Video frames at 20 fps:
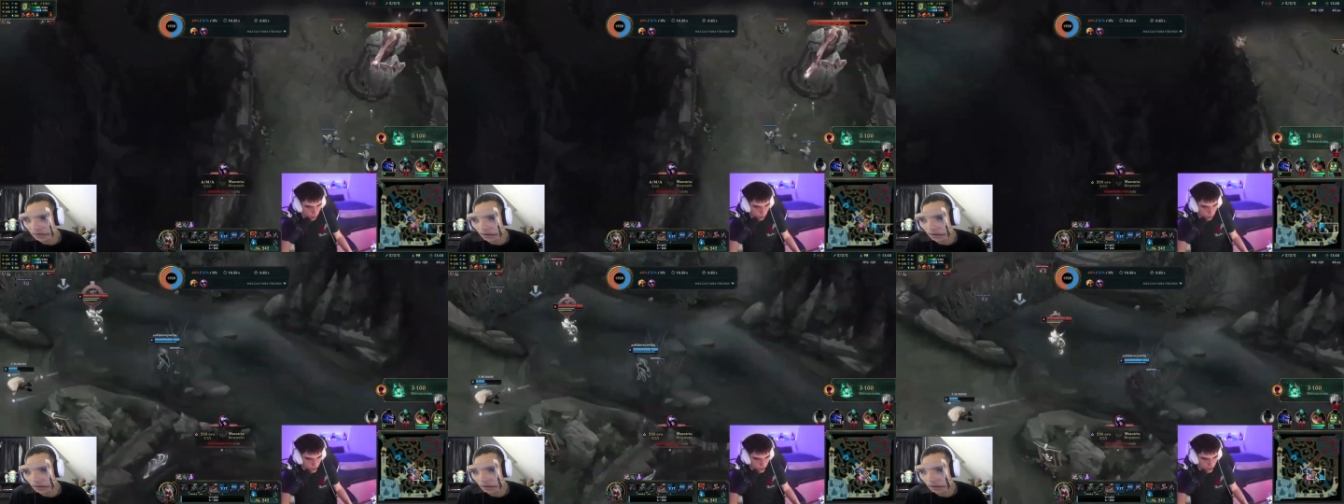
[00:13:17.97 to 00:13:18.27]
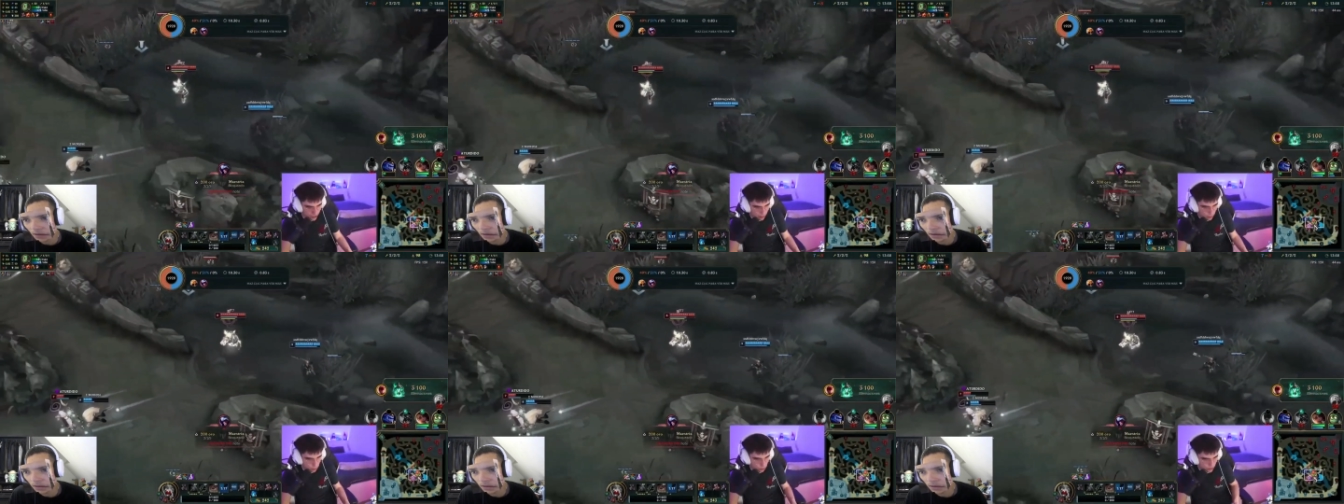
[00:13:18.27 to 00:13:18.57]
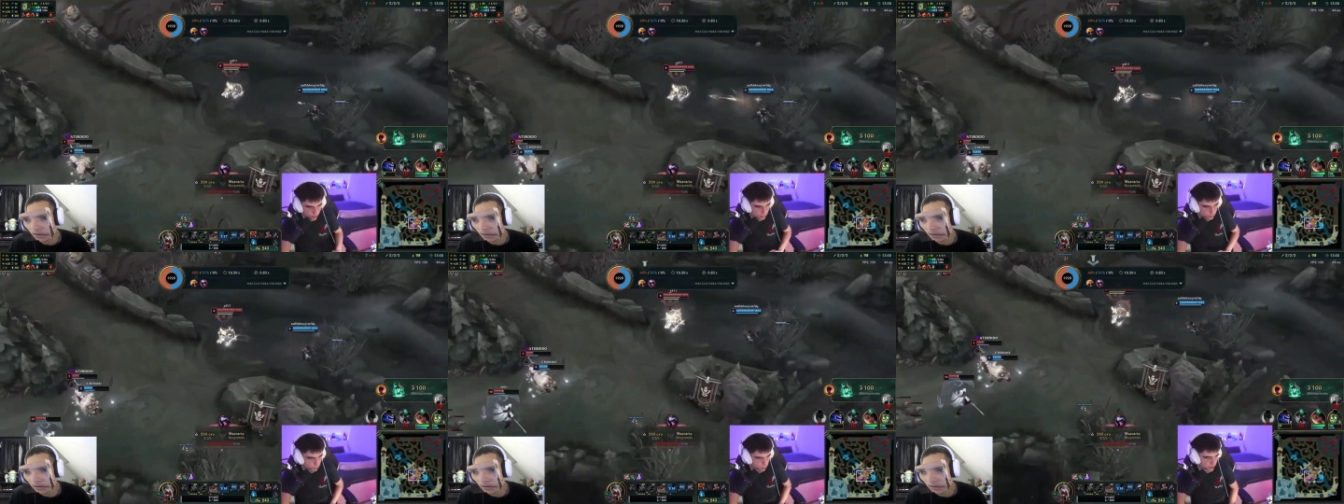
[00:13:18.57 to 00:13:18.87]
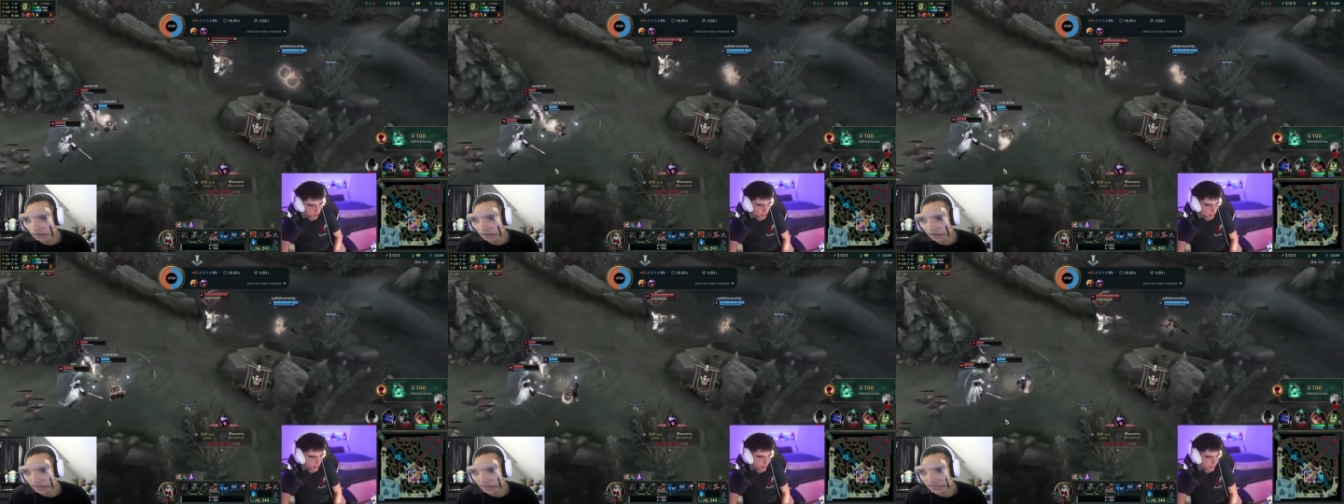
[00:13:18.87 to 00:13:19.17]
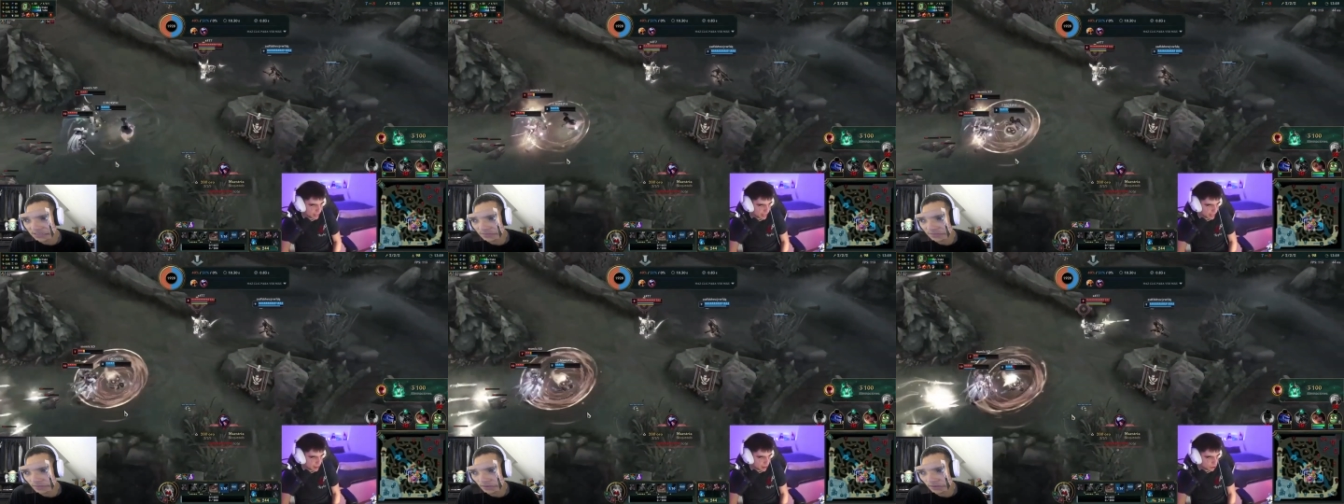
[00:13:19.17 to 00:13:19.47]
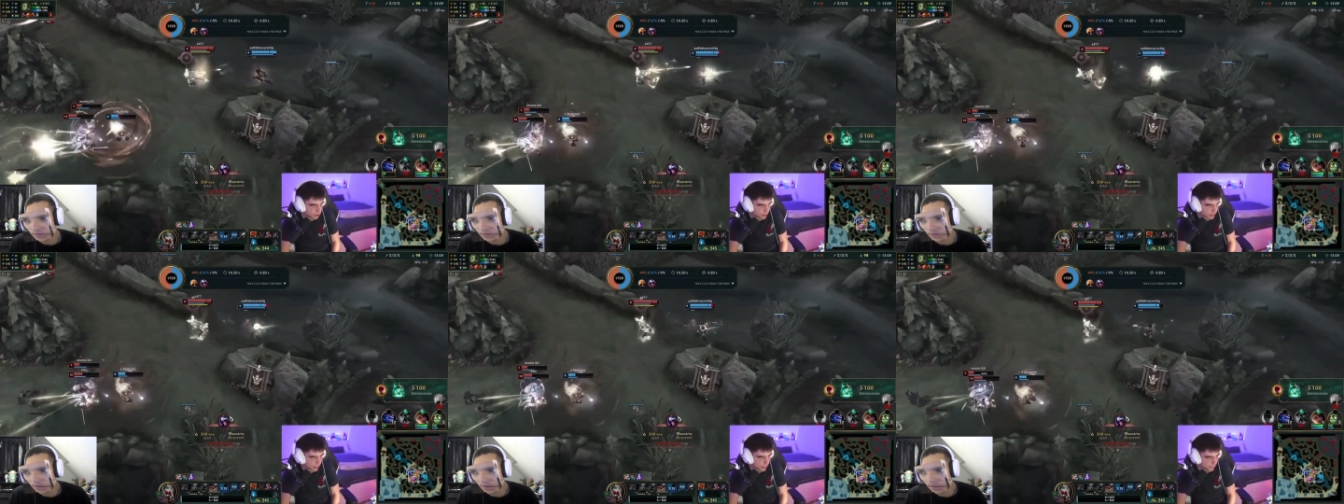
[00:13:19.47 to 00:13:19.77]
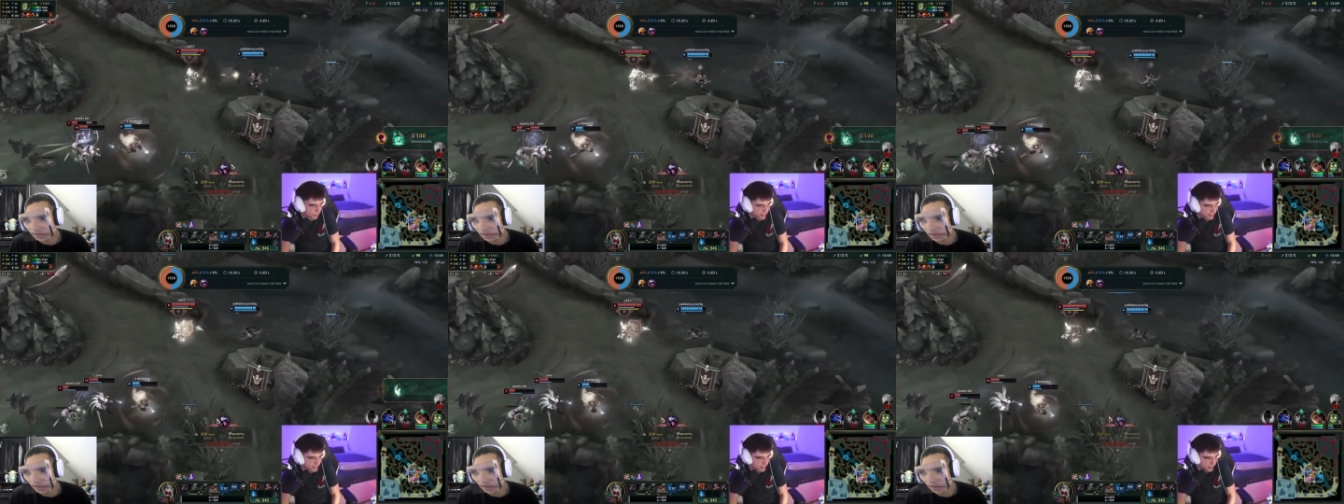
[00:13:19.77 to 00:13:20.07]
R. Can Samira do
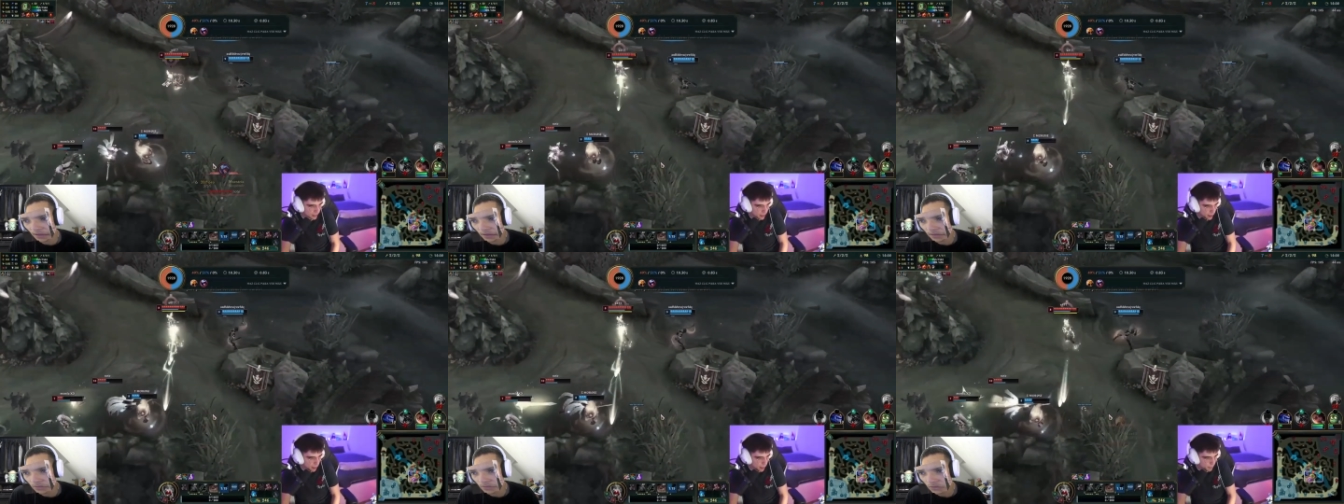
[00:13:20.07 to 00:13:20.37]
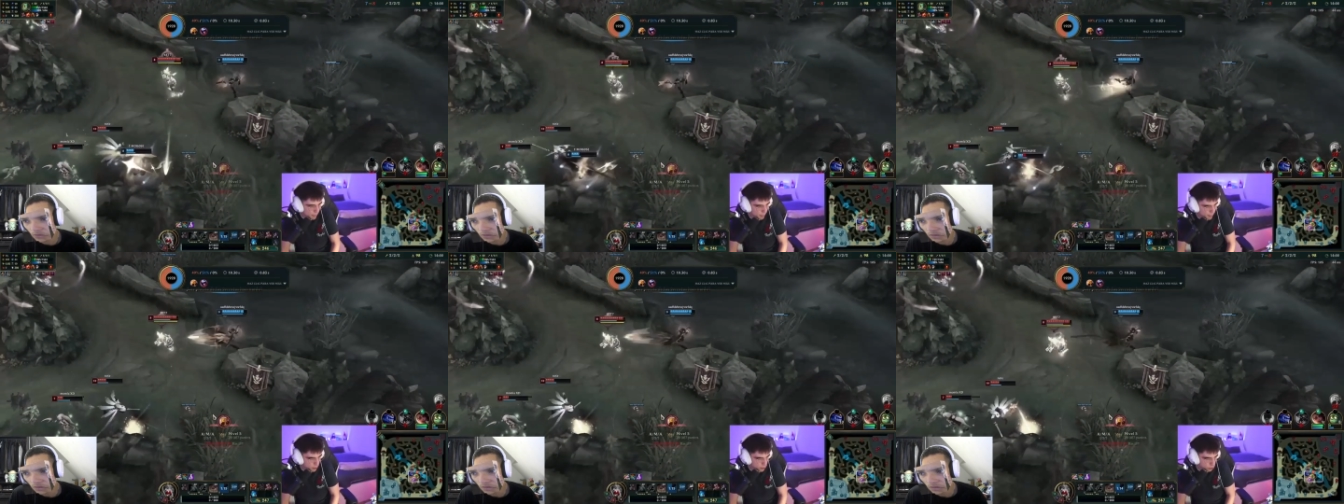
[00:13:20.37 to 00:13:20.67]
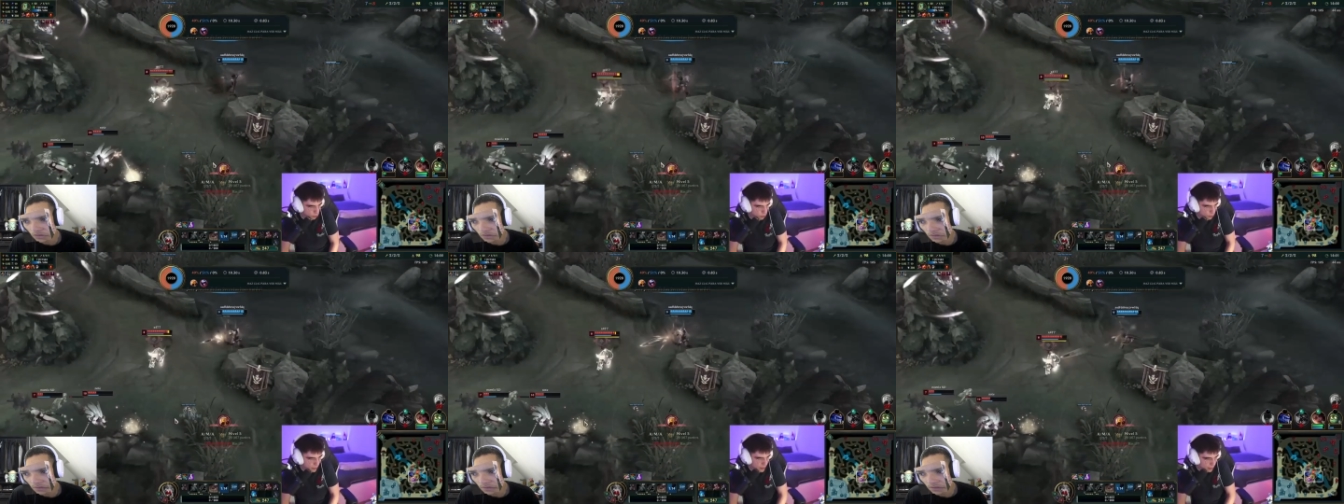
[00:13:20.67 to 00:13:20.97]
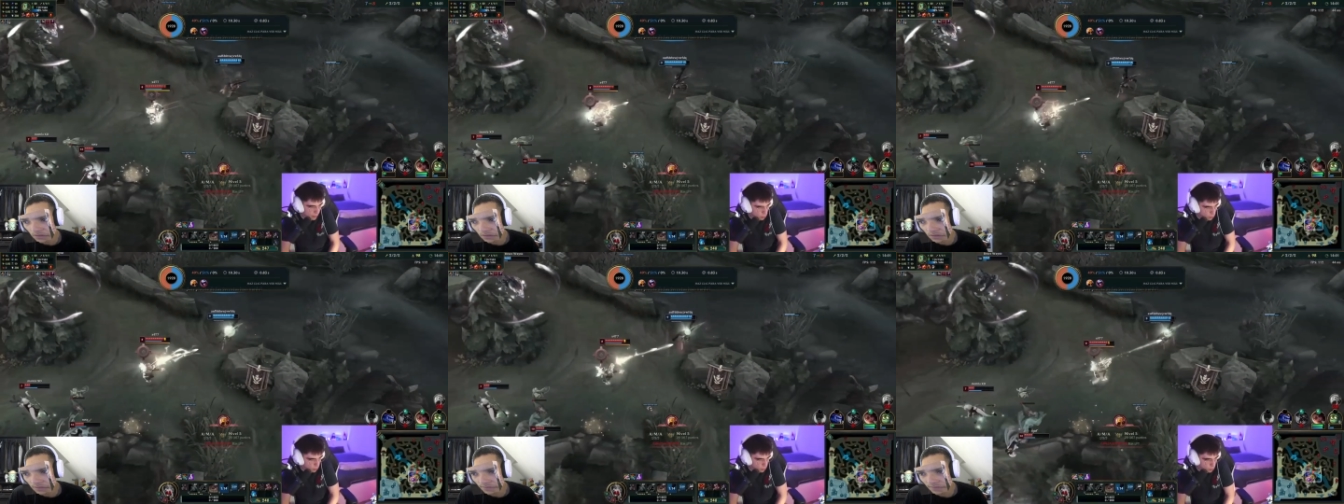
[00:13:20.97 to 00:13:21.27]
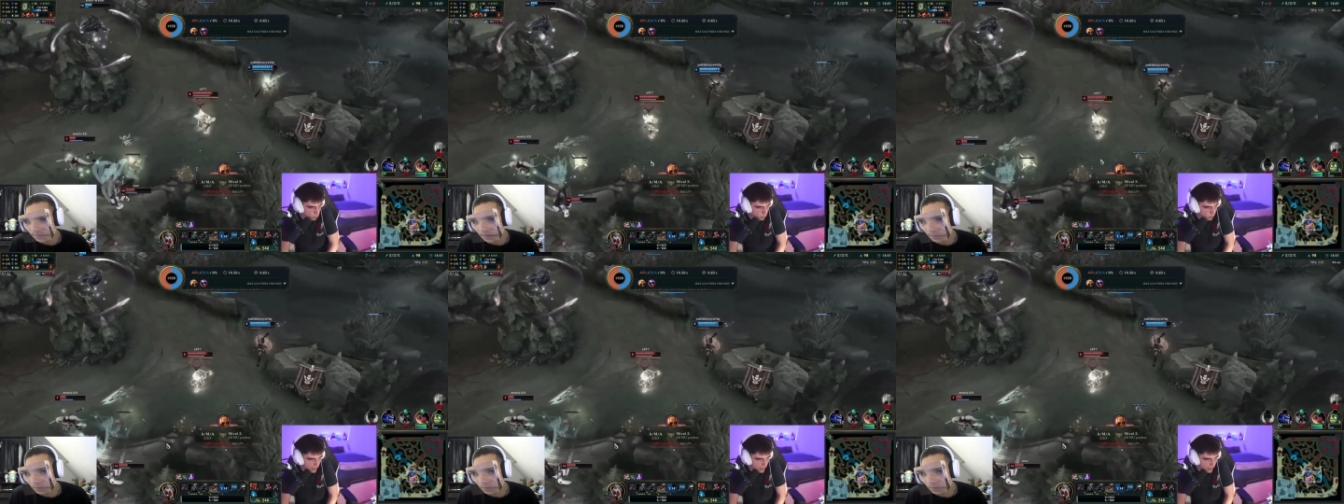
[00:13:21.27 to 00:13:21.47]
anything? They're